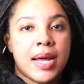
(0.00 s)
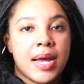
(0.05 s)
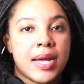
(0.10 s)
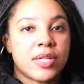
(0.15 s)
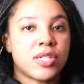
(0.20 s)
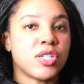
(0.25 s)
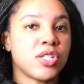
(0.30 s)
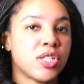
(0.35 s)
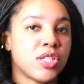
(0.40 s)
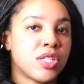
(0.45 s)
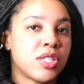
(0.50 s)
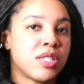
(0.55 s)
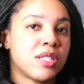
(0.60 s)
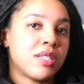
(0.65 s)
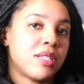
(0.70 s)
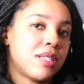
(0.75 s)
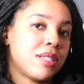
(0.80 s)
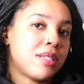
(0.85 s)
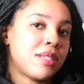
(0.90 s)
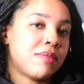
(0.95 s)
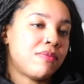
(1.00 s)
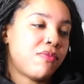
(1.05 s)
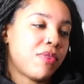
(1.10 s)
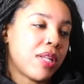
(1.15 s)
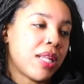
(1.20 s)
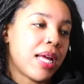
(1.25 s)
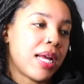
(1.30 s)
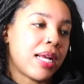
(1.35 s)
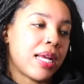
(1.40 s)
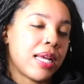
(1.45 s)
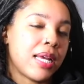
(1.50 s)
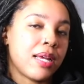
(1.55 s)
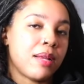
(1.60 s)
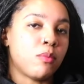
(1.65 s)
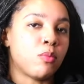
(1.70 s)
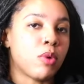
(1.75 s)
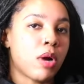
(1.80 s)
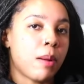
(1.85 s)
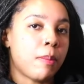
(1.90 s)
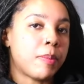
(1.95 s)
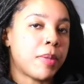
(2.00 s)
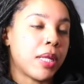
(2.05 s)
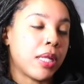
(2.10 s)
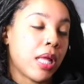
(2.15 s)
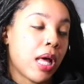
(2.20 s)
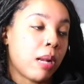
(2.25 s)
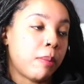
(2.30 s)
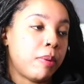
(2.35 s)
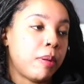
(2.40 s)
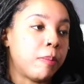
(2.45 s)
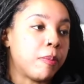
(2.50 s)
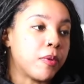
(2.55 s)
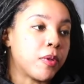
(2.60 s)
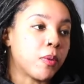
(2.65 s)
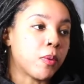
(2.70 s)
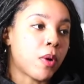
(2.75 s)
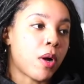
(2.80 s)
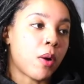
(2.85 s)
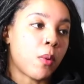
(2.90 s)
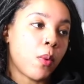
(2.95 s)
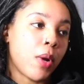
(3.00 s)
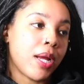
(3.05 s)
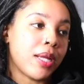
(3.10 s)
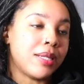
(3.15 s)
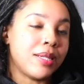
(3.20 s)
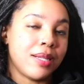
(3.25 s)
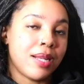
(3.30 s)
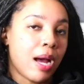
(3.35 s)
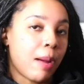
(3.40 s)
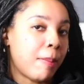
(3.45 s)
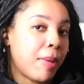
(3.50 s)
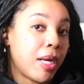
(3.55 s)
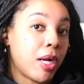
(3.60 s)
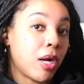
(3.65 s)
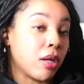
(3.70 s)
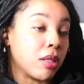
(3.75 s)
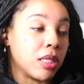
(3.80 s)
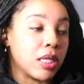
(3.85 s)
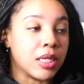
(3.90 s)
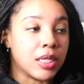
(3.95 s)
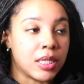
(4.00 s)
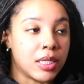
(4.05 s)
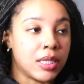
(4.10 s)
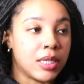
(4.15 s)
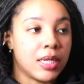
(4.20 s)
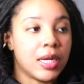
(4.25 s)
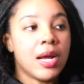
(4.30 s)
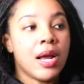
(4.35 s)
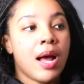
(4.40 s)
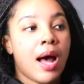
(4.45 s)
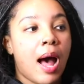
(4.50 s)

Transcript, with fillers: I just feel like it rubbed a lot of people the wrong way. It did not make her look good.